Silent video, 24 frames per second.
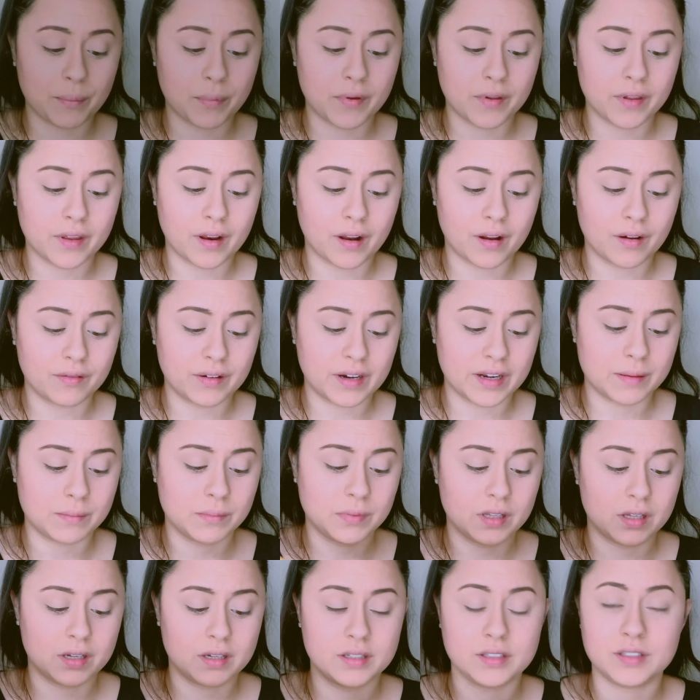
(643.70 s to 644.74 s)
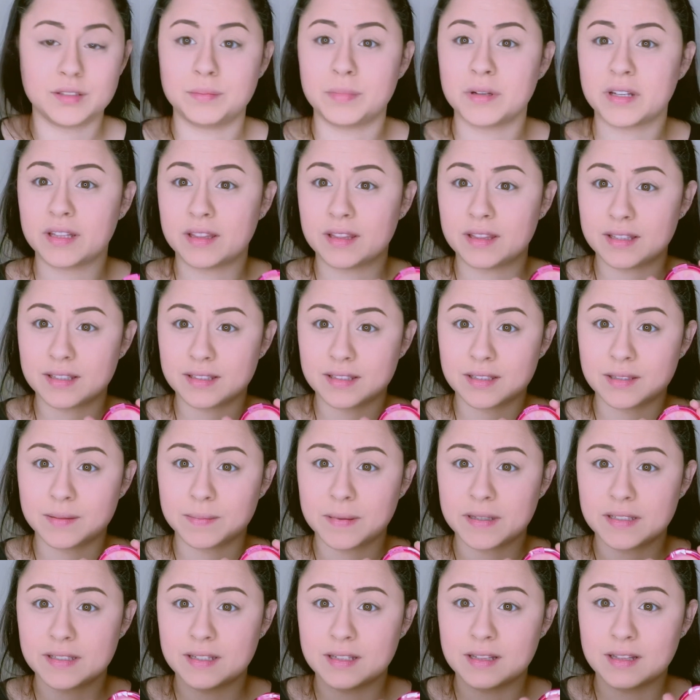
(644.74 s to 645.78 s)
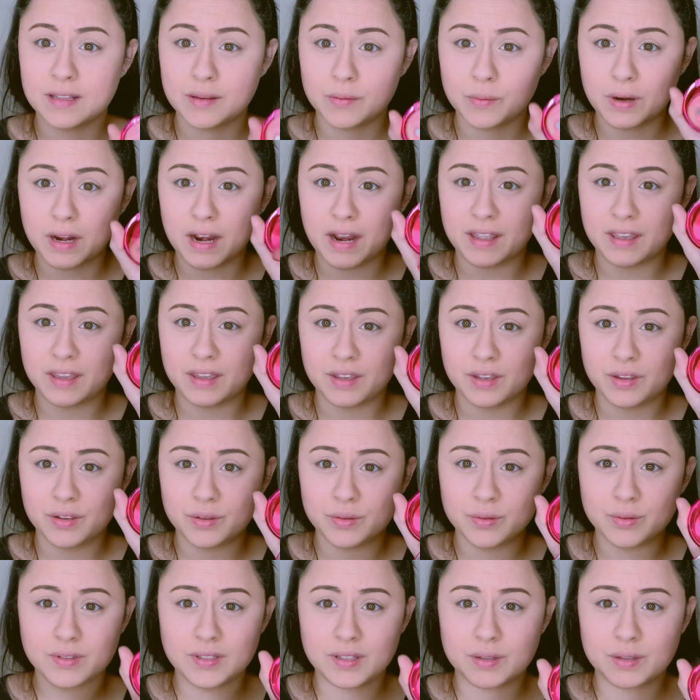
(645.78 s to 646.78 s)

put already blush, but this is basically what I use.